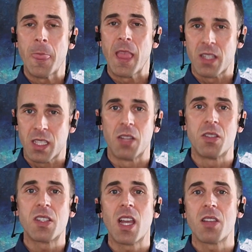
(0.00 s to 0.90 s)
it's like, yeah,
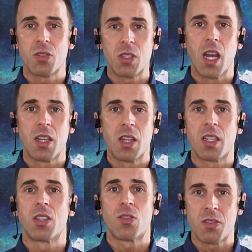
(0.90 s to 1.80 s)
these guys are good guys. I
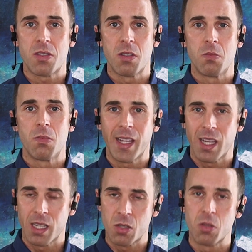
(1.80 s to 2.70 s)
can trust them. I
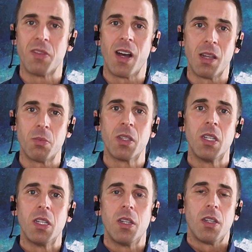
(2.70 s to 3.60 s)
get a good vibe.
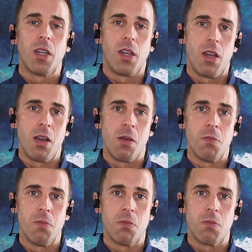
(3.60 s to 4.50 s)

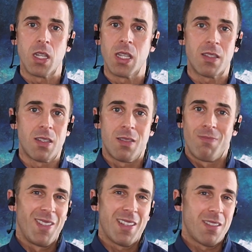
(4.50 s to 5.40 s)
And
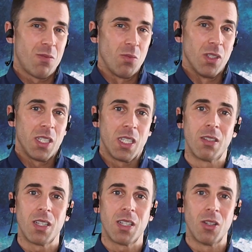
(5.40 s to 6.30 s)
that's
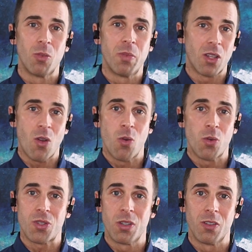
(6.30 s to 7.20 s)
really, been the
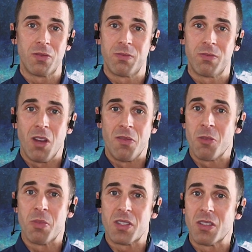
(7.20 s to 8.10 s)
cornerstone of our
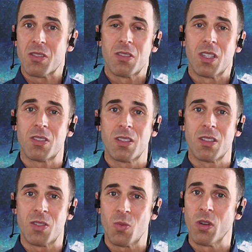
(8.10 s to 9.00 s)
business.
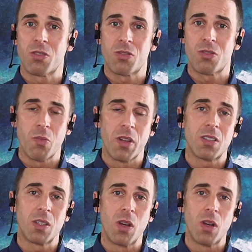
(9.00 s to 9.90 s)
It's worked
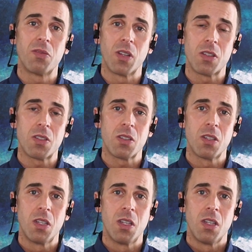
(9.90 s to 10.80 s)
tremendously well for
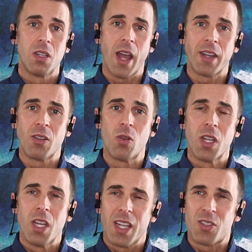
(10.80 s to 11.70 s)
us.
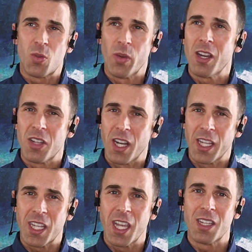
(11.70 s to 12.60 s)
It's rare that I
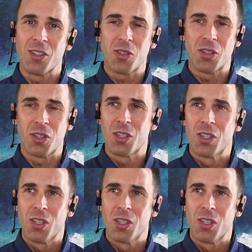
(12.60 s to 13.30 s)
get into